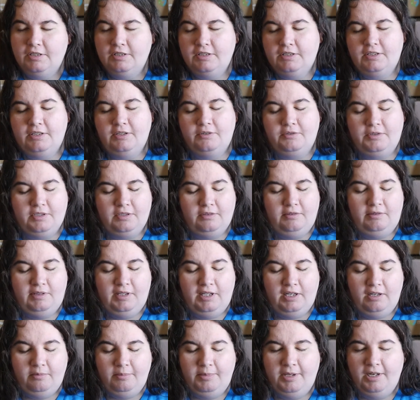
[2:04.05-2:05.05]
So it's a
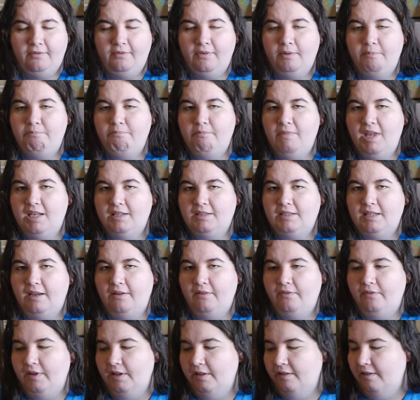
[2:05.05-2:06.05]
little bit of a miss, I
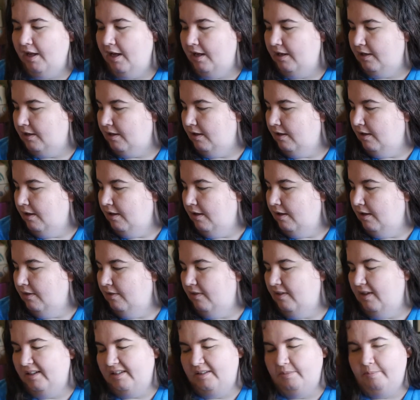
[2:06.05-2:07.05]
feel like,
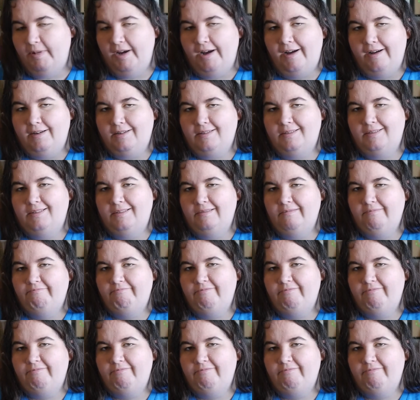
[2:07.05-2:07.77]
this box.